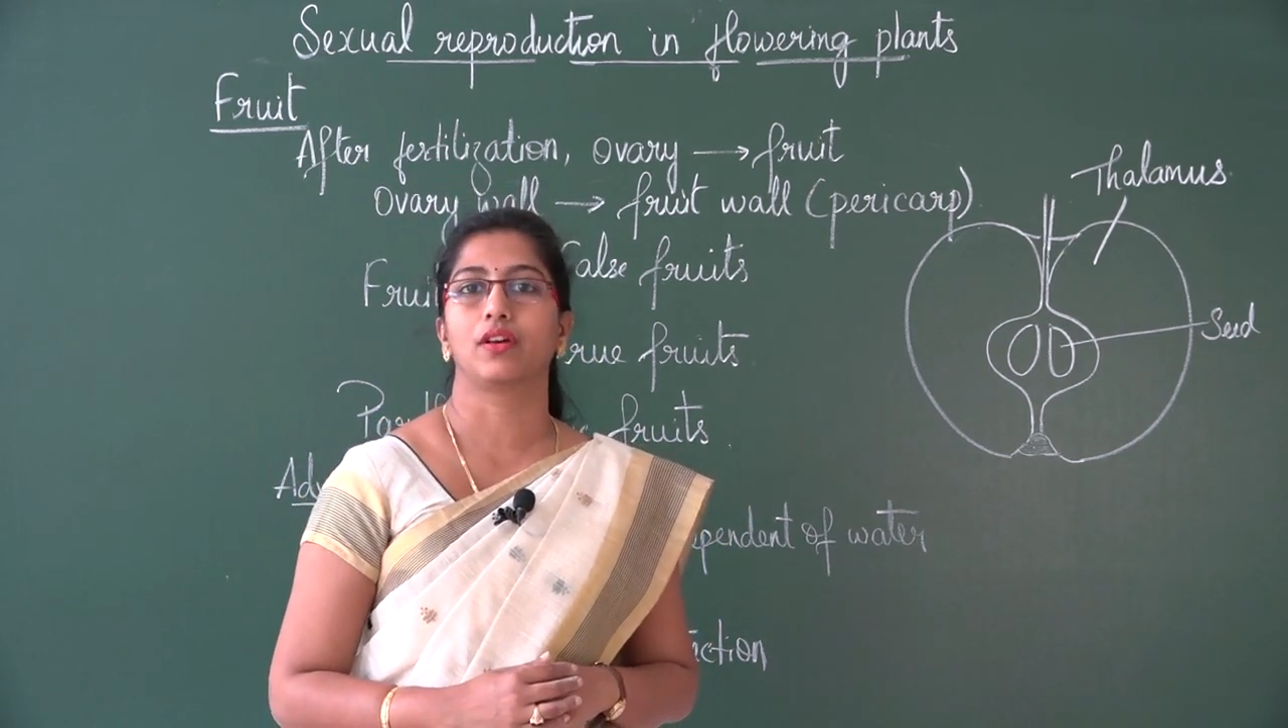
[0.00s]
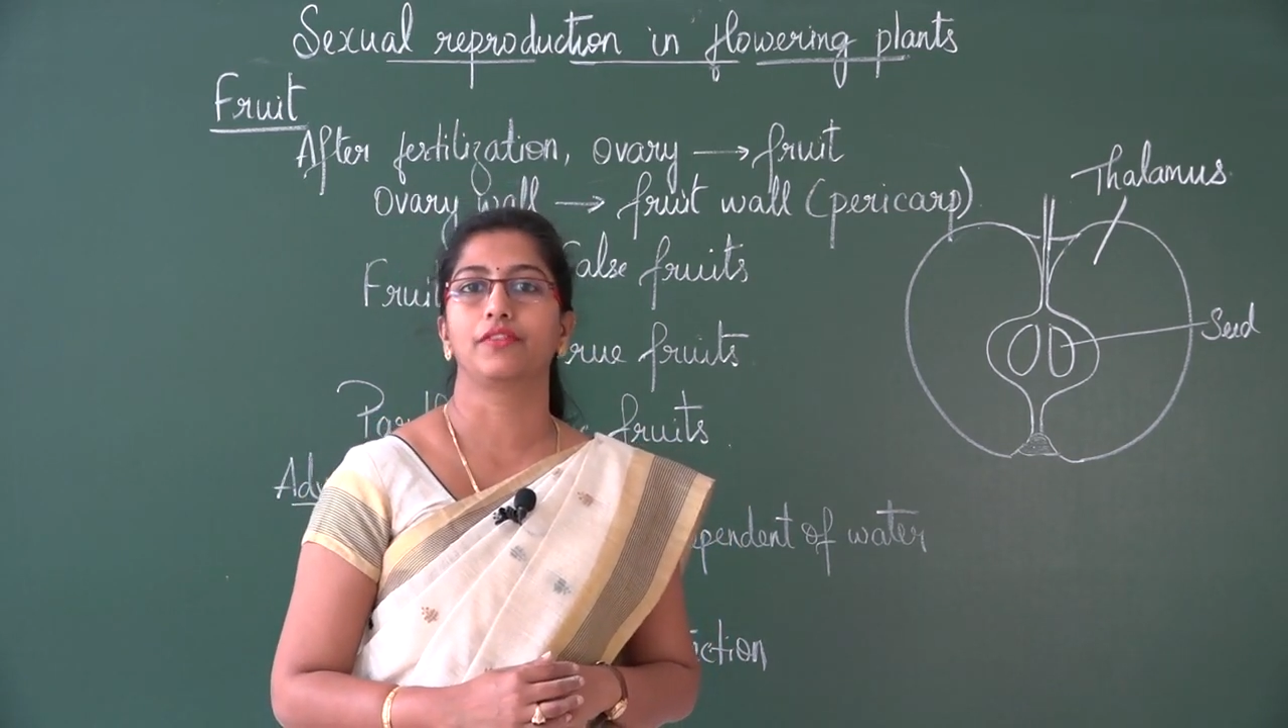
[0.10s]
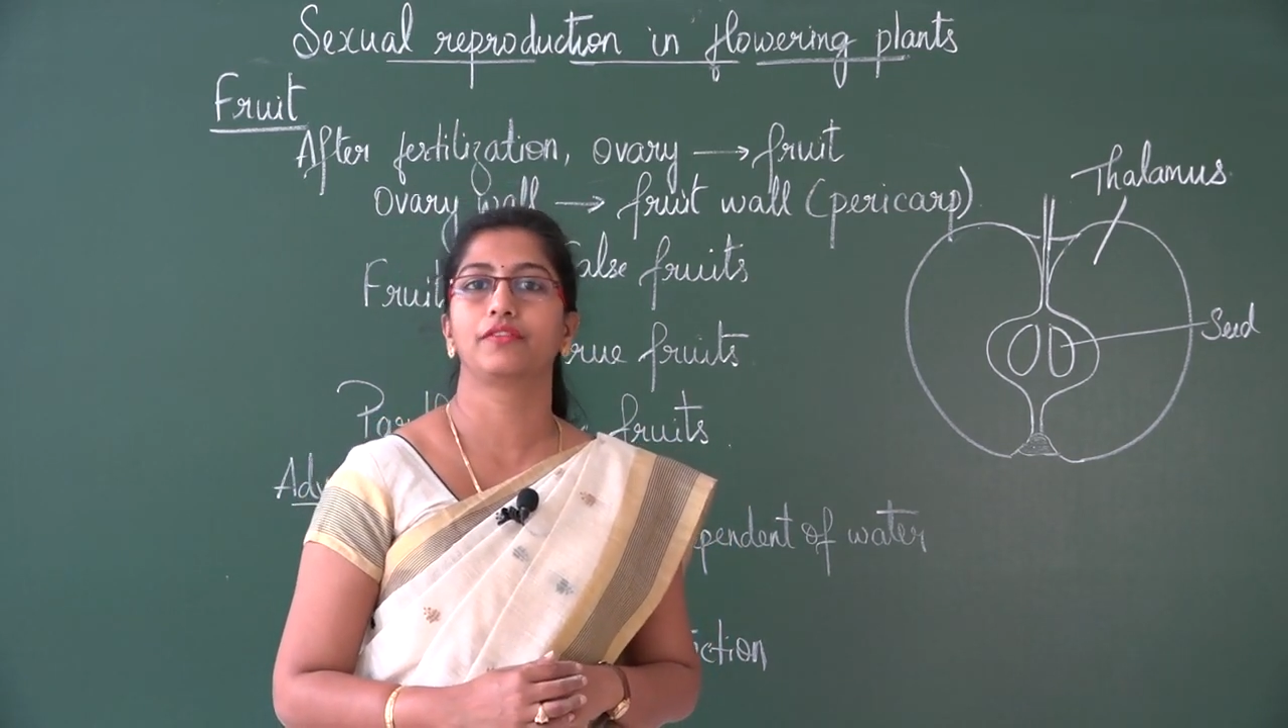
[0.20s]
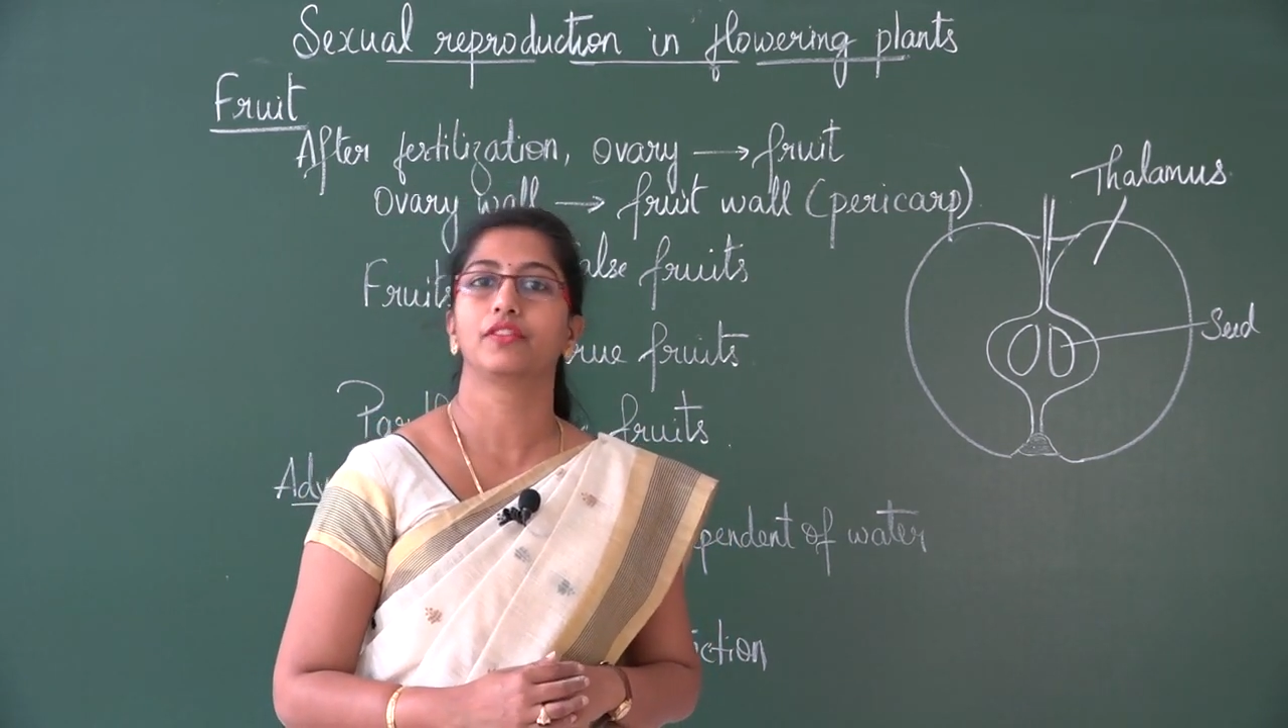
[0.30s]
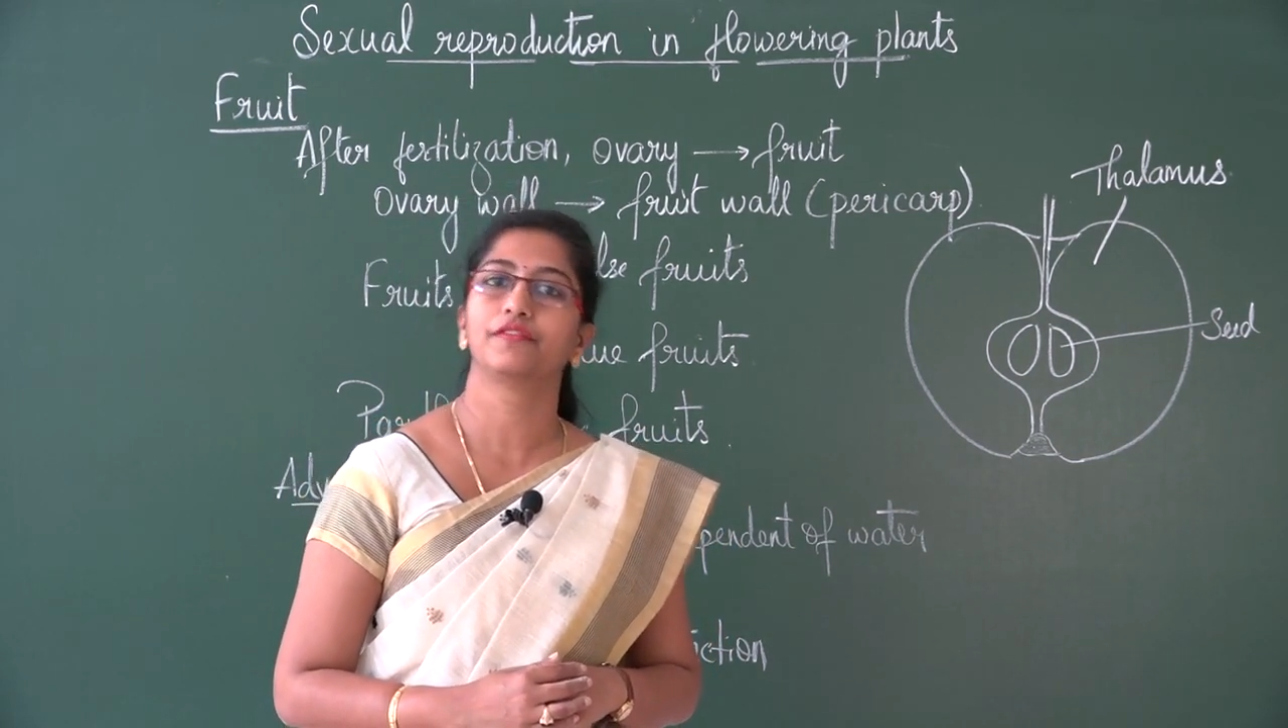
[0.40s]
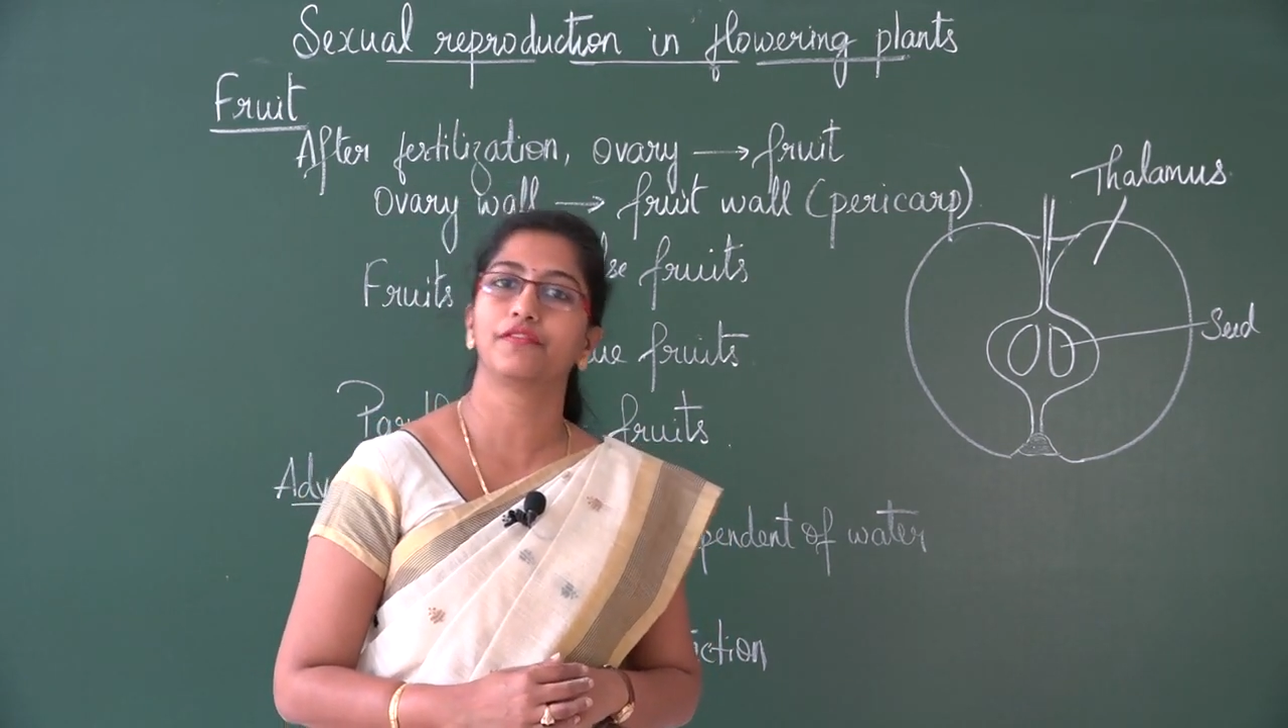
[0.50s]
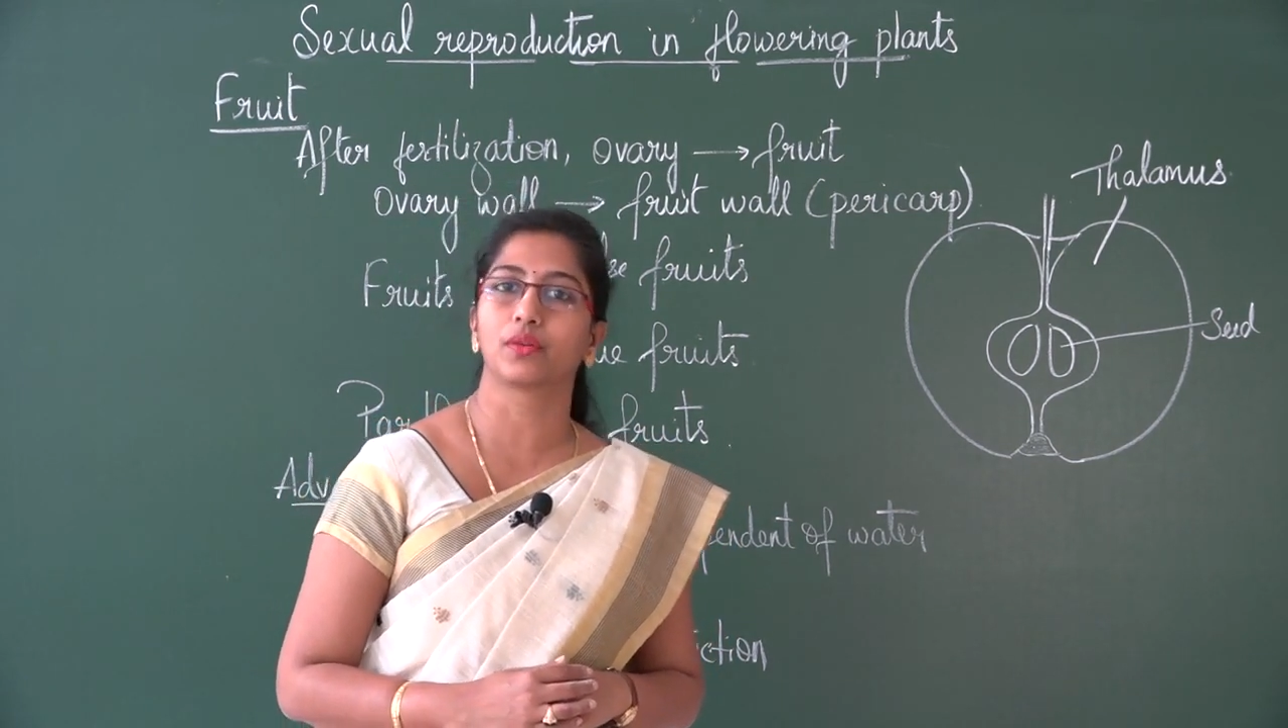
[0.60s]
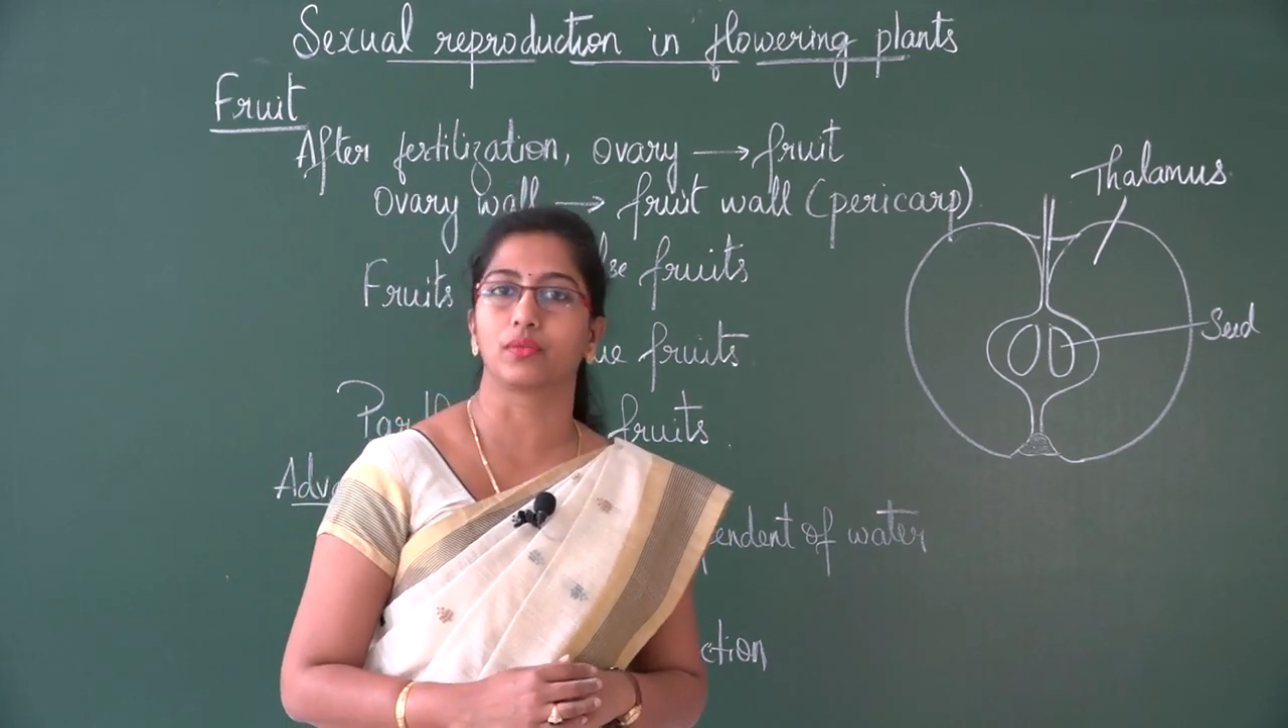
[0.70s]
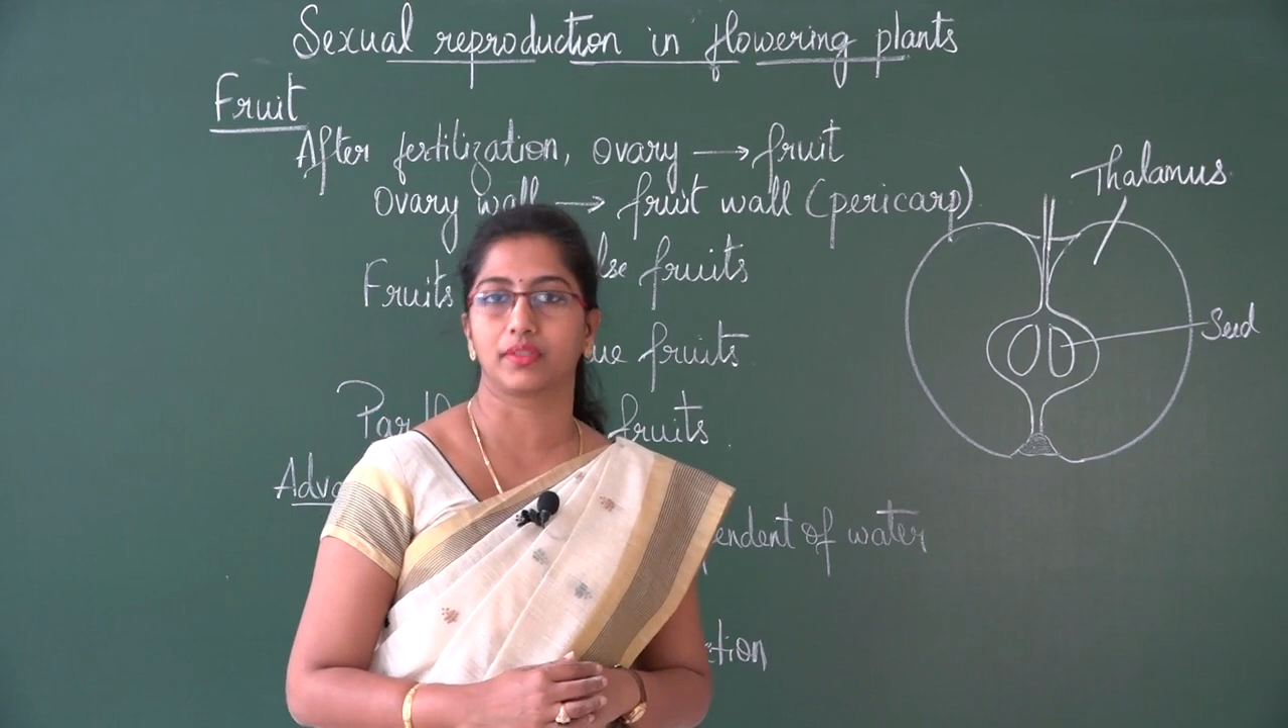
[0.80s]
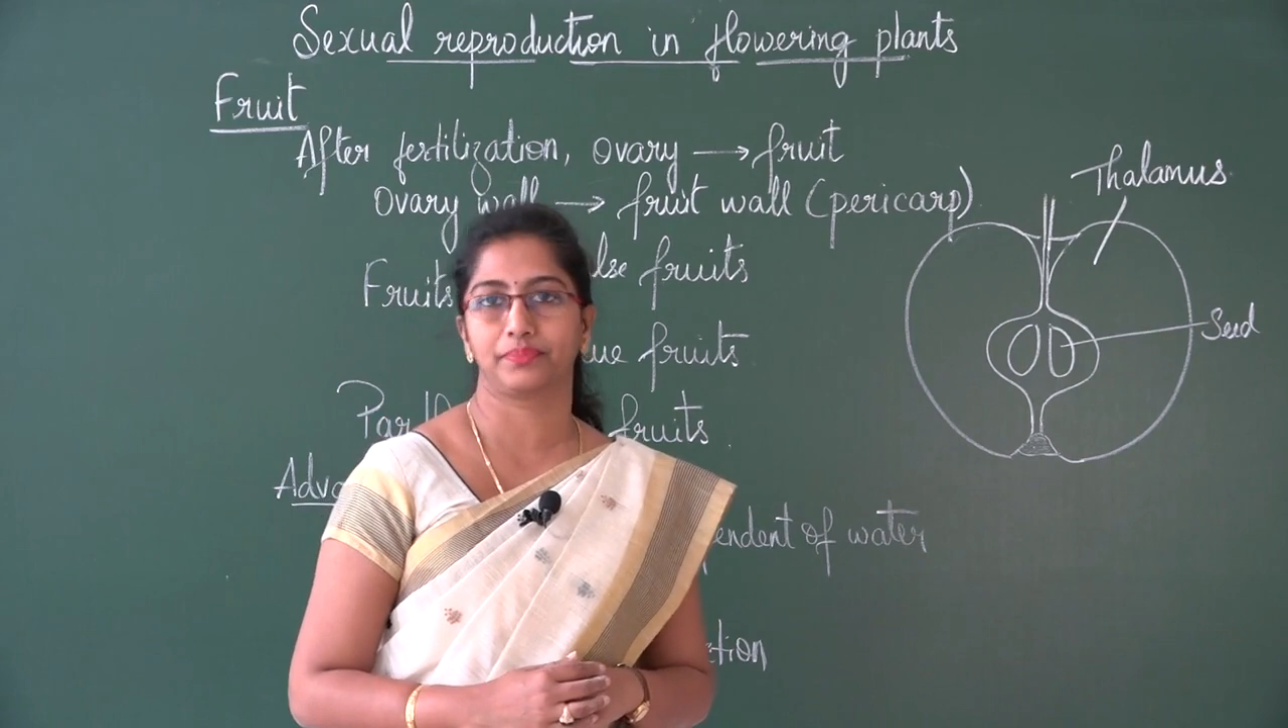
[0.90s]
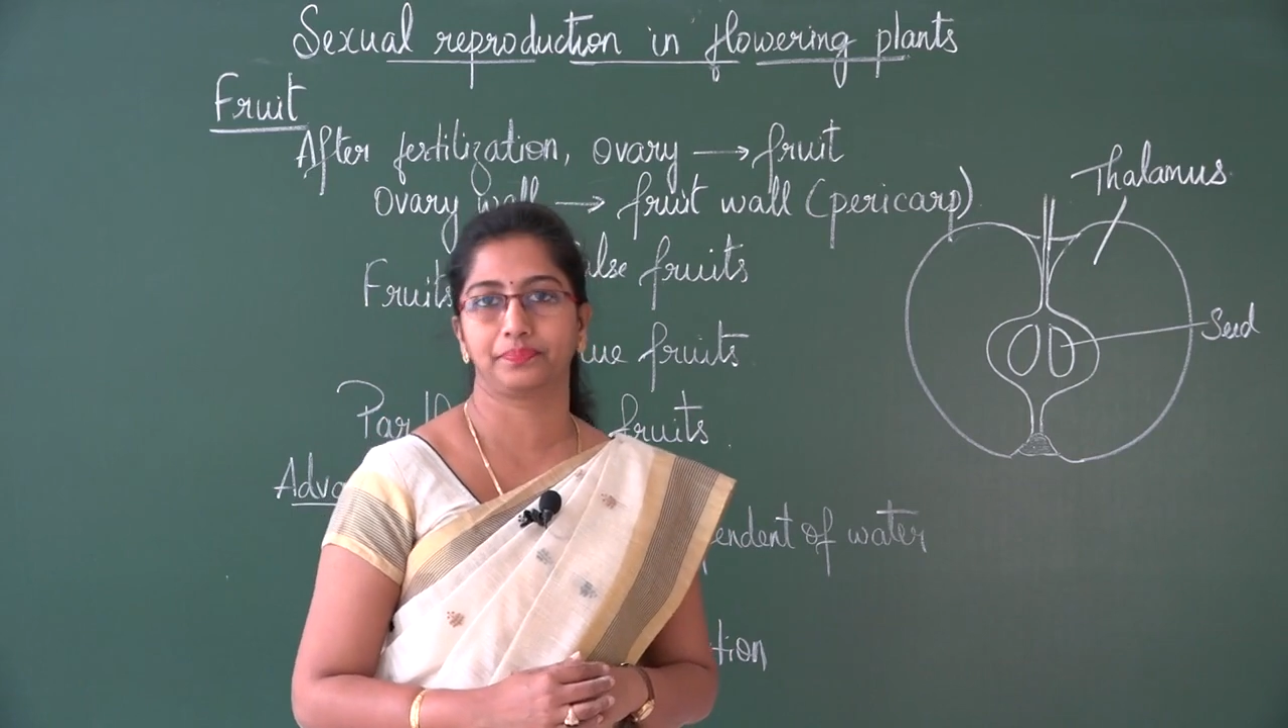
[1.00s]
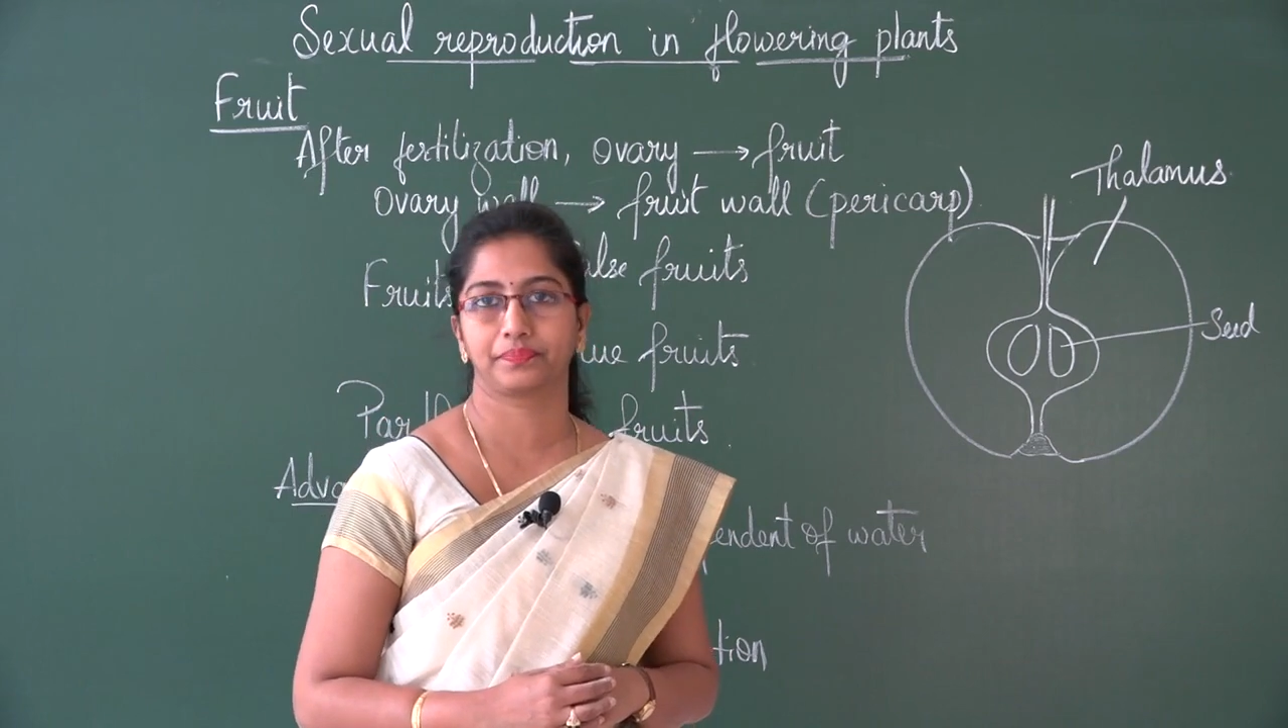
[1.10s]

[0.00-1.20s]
of fruit.